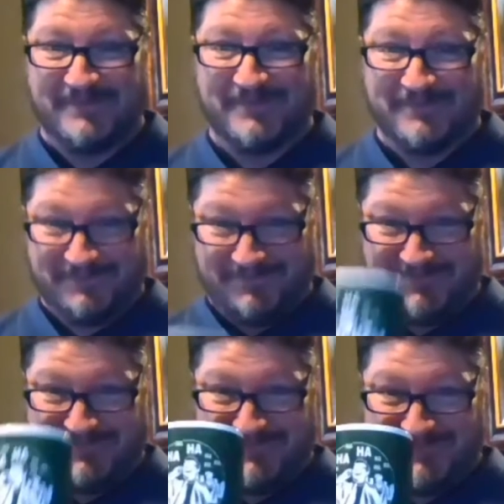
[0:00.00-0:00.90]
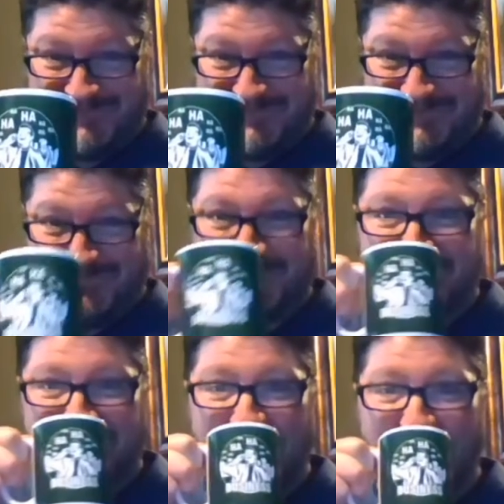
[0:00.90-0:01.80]
For sure. Thank you. We hope you
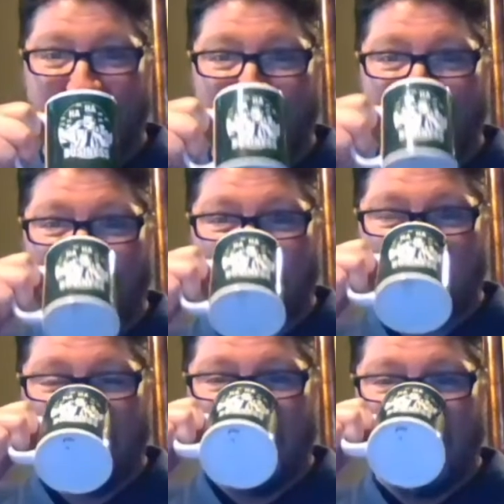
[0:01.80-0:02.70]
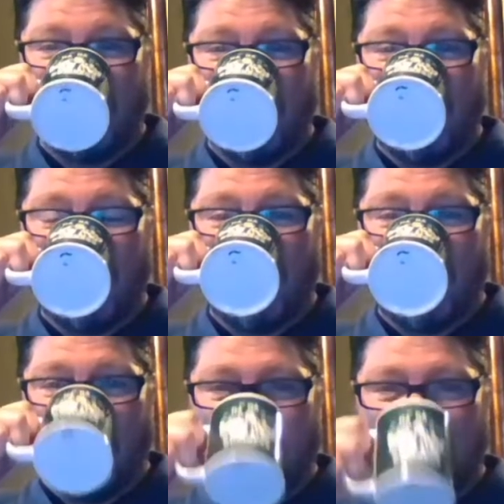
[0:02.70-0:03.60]
will. And I know you've got a meeting to
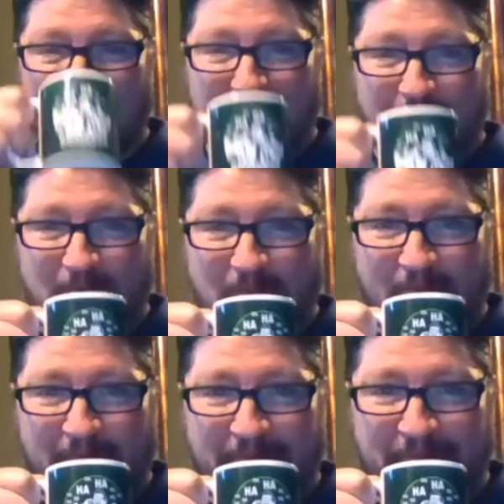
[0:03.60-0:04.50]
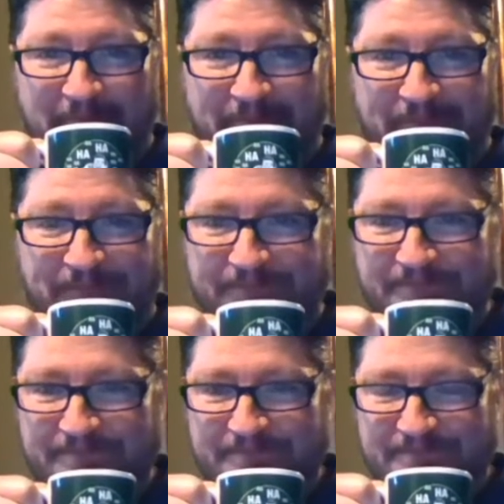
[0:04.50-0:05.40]
get to, so thank you for joining us,
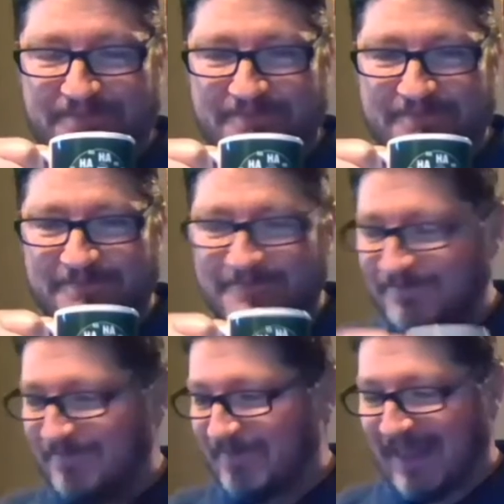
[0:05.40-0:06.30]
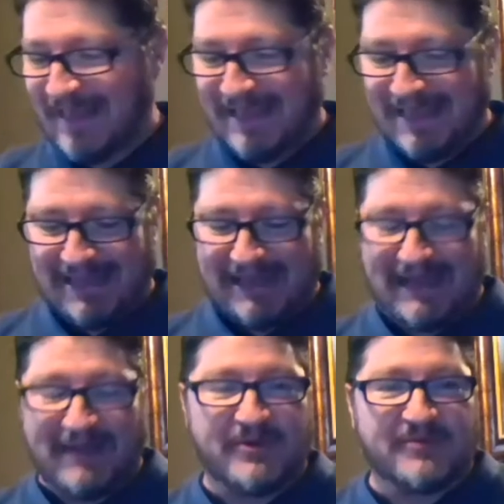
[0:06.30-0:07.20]
Mr. Cruz, and being
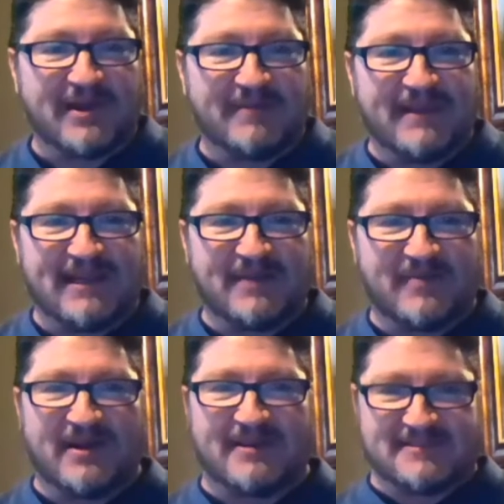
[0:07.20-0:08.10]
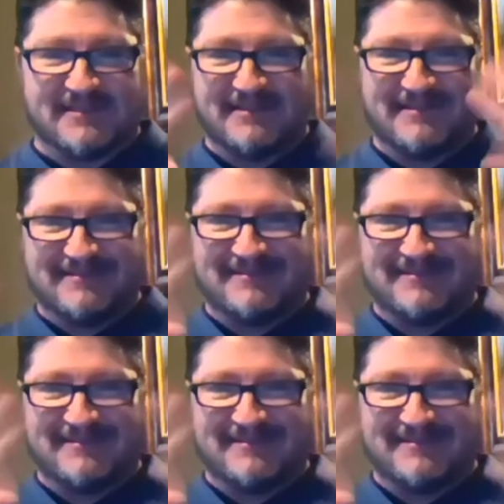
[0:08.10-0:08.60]
our celebrity guest reader today.